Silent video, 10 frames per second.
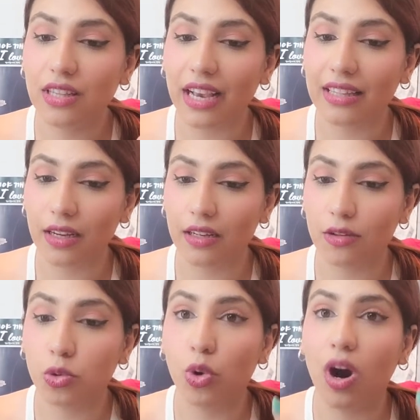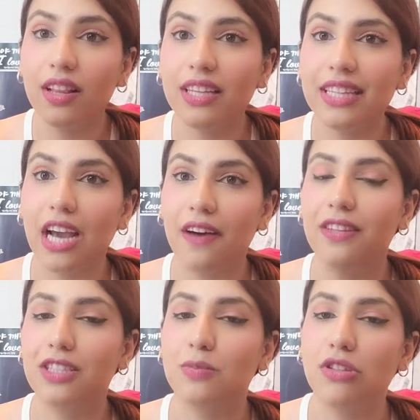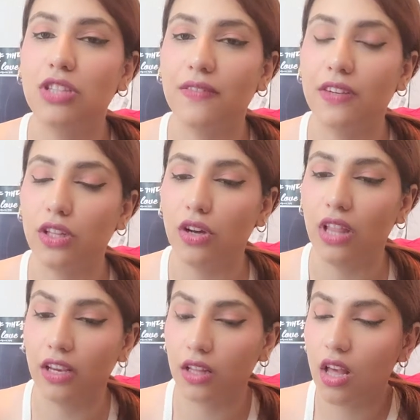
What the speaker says: like the quality of this music video, like